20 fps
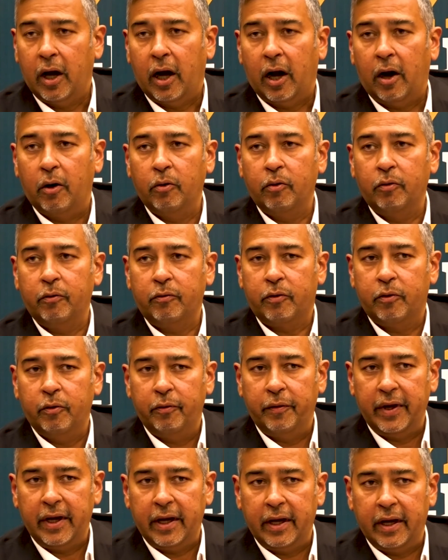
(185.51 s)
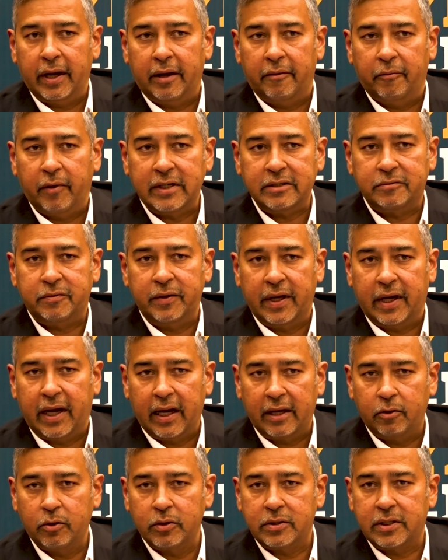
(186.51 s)
How do we, and once we
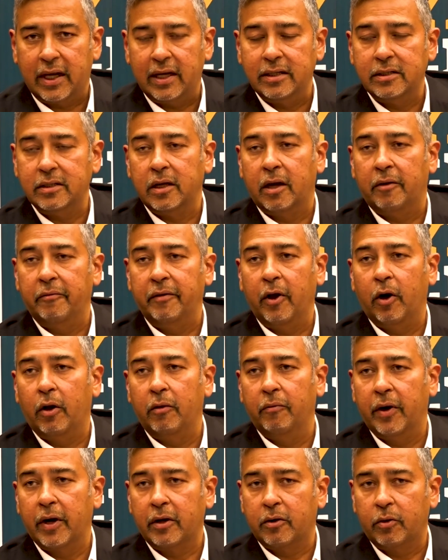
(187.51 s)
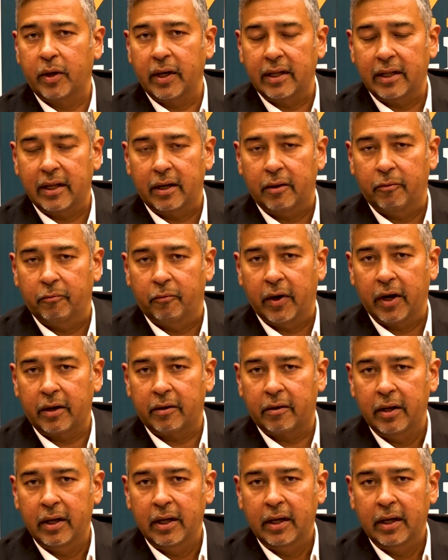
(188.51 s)
get those challenges, how we all work together and work